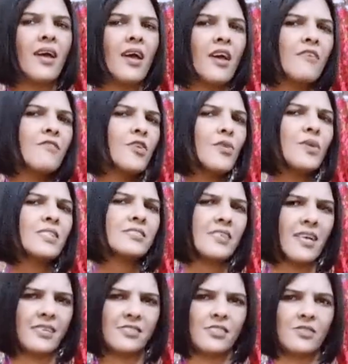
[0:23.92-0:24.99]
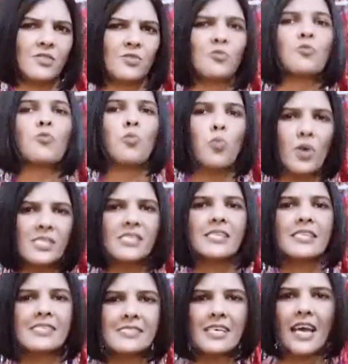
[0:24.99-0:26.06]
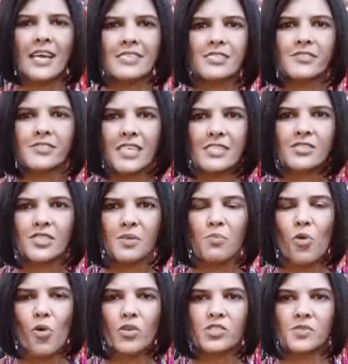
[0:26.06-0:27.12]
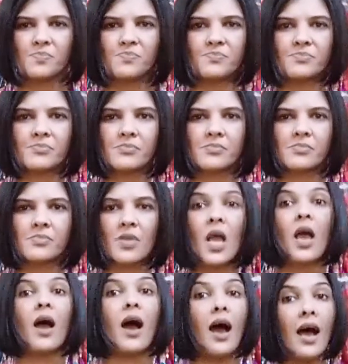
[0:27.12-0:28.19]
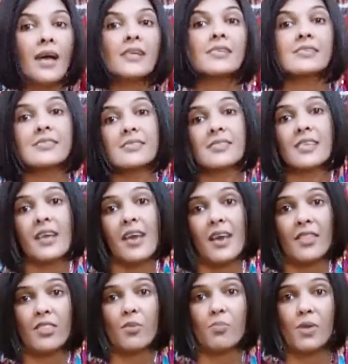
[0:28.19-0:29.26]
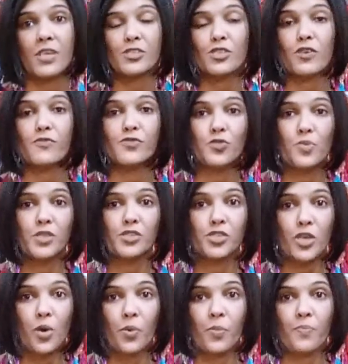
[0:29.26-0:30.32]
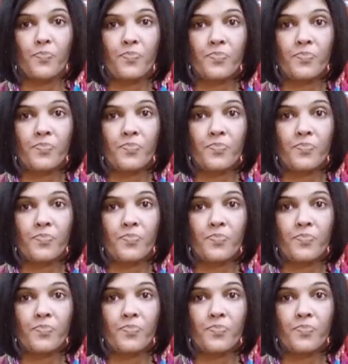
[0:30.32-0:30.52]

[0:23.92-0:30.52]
Have you interacted with an interactive sensory board? I recently had the pleasure of doing so.